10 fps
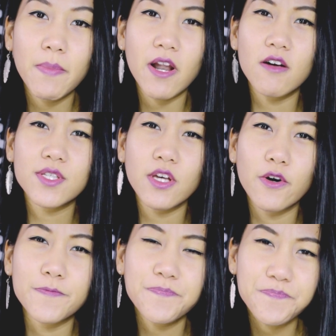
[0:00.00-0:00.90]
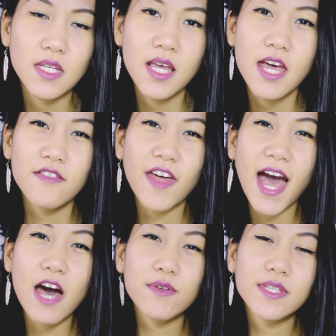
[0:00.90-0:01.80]
but also the
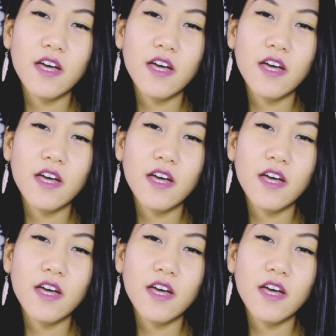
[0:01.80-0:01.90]
house